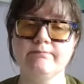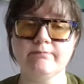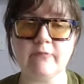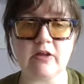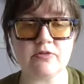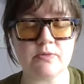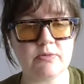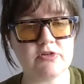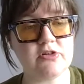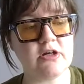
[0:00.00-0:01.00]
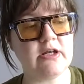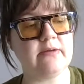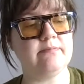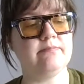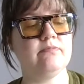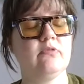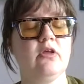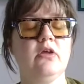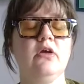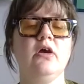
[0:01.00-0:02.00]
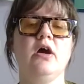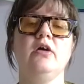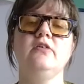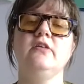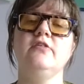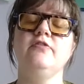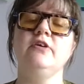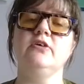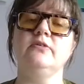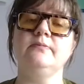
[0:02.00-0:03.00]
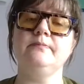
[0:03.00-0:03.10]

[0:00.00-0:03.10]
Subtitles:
that's where we're starting. How do they feel?